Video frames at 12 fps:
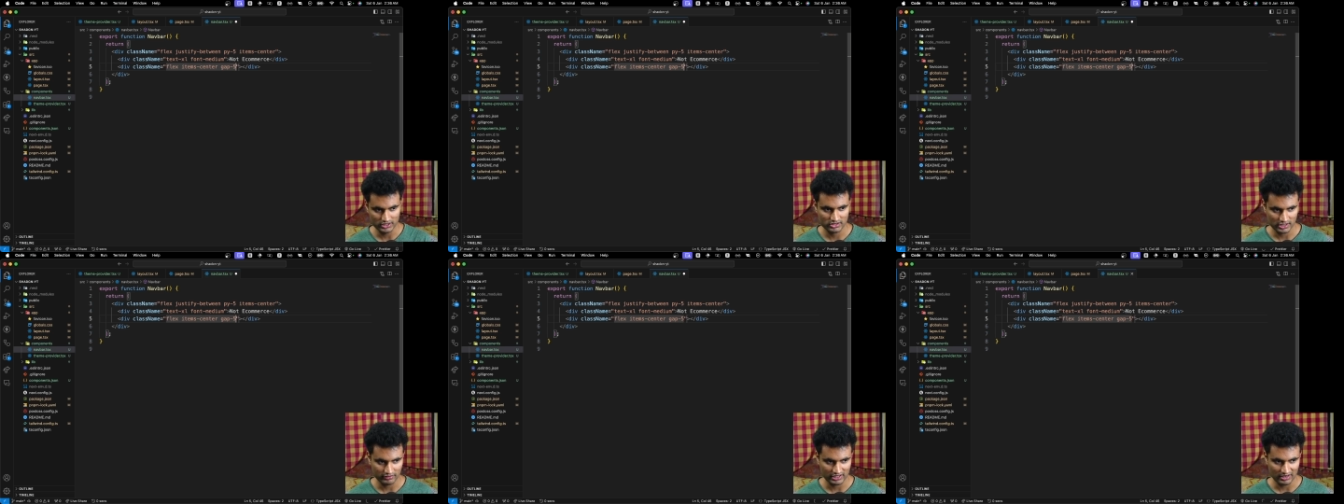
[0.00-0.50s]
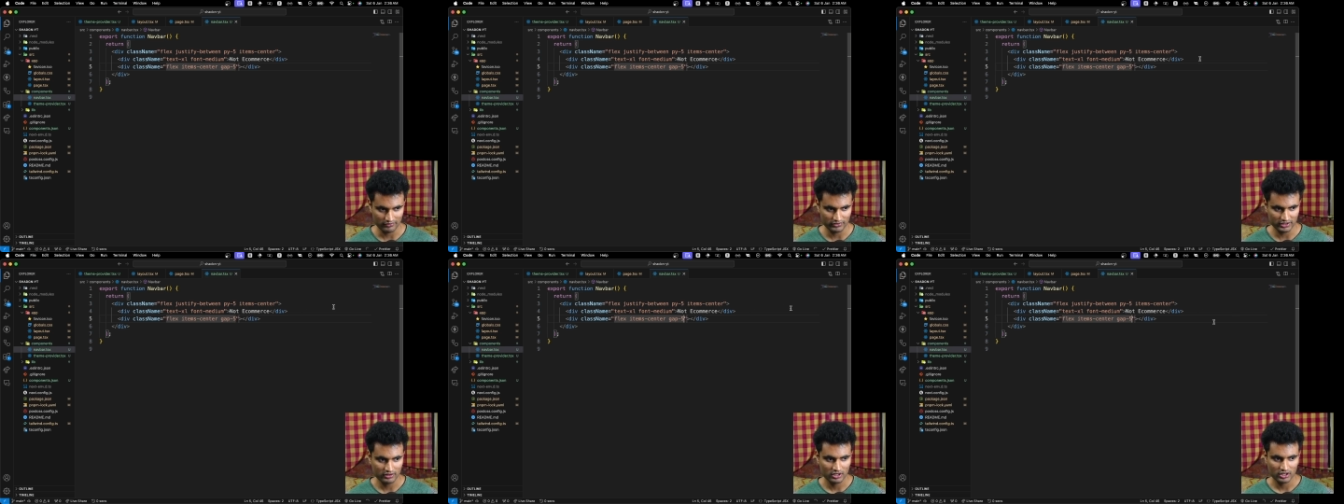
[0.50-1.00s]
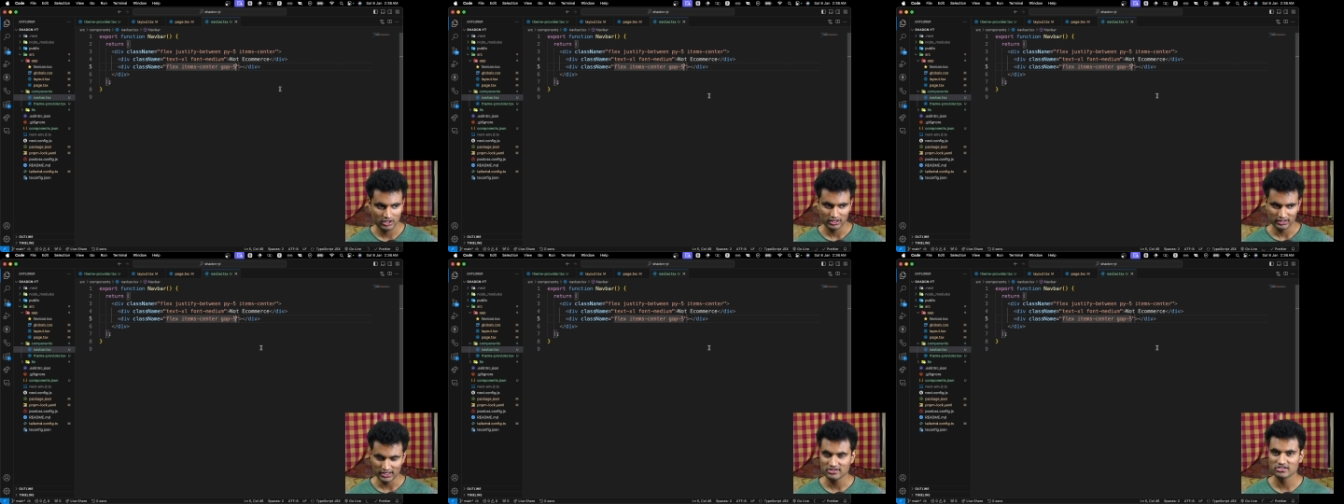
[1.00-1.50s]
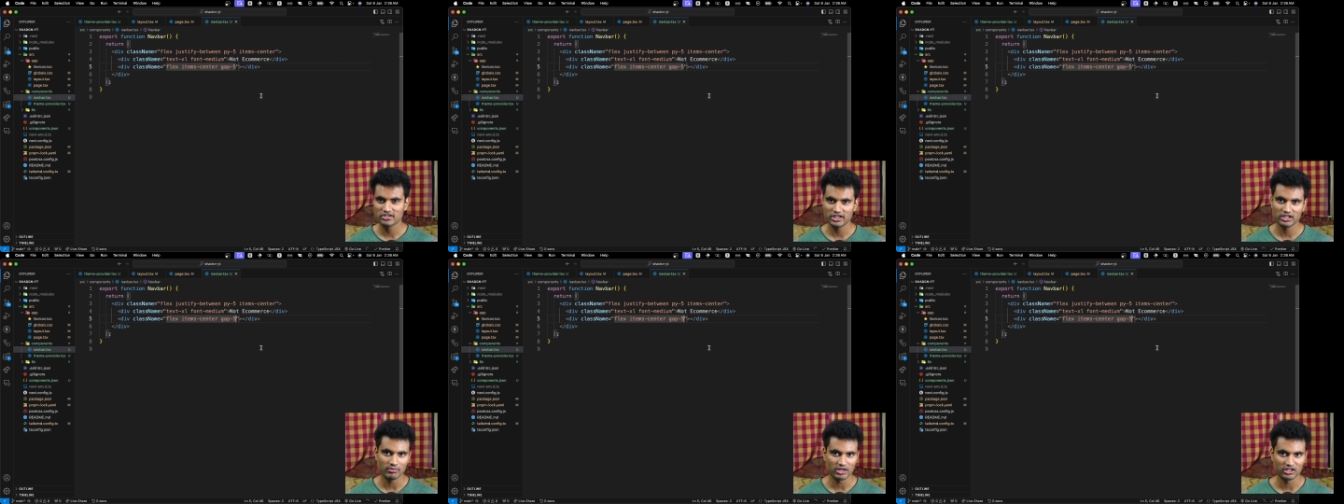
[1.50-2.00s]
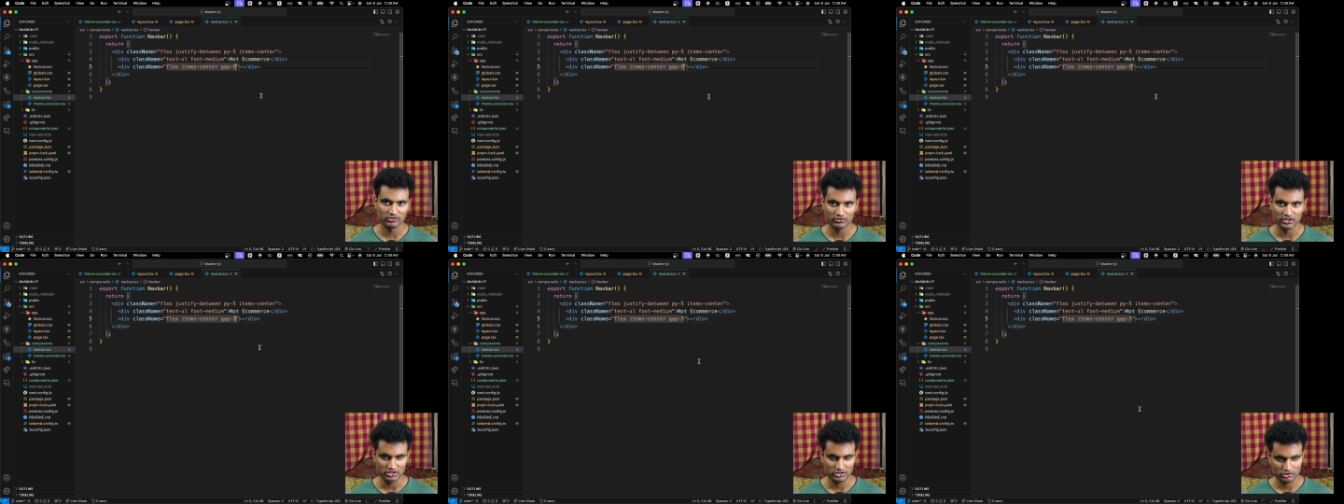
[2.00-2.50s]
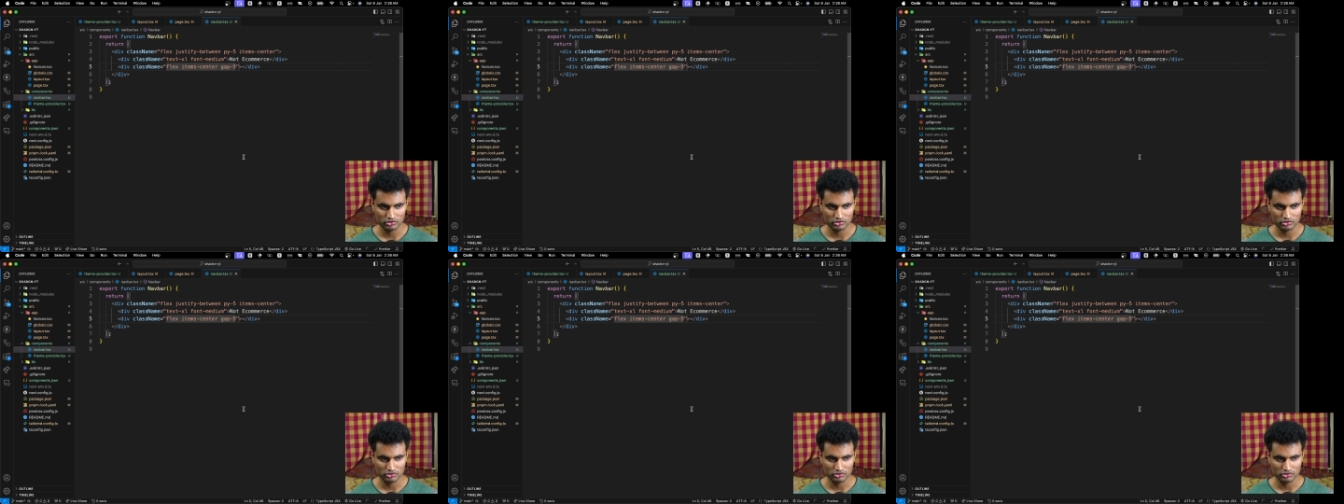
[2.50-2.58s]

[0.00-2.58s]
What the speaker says: have gap 5. Let's create the button first.